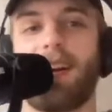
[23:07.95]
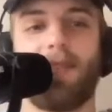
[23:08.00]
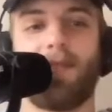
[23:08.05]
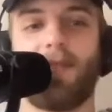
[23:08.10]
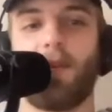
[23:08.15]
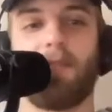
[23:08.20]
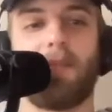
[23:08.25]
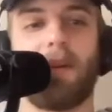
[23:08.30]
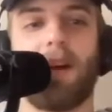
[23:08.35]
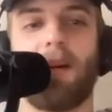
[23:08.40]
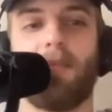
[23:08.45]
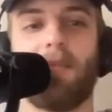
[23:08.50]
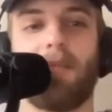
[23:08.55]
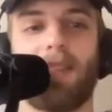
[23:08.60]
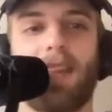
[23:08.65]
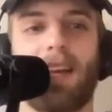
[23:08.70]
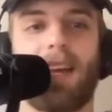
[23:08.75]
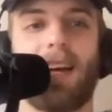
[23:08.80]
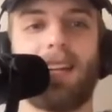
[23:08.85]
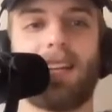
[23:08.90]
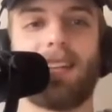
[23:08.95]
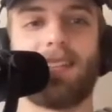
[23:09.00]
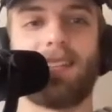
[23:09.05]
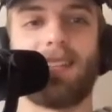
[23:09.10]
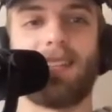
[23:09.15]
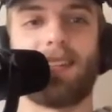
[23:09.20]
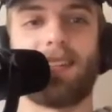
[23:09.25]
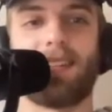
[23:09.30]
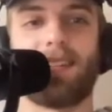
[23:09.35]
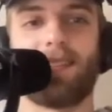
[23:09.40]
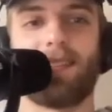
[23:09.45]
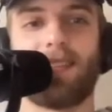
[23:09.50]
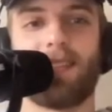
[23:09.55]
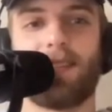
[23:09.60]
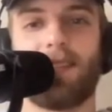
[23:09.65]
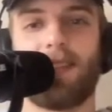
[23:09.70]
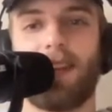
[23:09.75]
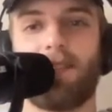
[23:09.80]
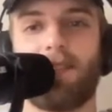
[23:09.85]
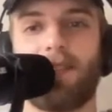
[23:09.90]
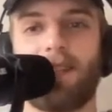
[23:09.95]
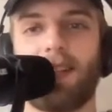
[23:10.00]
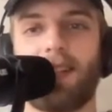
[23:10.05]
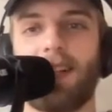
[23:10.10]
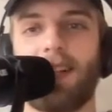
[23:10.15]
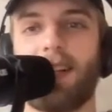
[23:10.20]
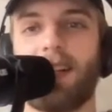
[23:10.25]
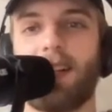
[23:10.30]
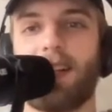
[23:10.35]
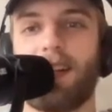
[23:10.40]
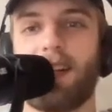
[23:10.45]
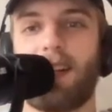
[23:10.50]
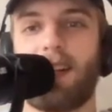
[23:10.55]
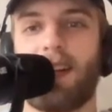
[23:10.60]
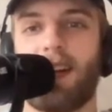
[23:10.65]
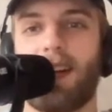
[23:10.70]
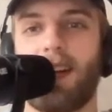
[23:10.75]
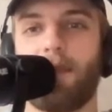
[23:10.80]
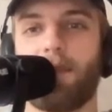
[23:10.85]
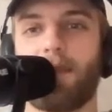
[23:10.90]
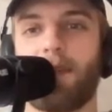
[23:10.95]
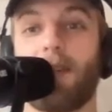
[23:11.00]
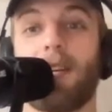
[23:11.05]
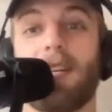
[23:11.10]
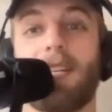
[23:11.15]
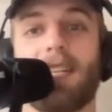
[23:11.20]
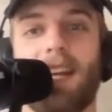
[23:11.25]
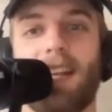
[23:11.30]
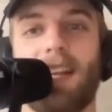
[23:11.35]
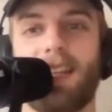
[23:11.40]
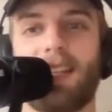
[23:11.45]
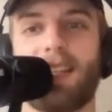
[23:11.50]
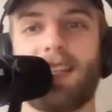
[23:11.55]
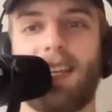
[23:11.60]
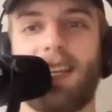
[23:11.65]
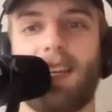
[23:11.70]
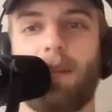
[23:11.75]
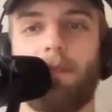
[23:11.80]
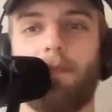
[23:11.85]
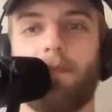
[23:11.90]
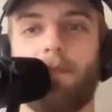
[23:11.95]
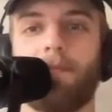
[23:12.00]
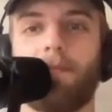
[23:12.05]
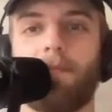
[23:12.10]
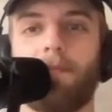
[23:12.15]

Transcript: I have no problem with that. It's like it's whatever. Um, so he's on the team.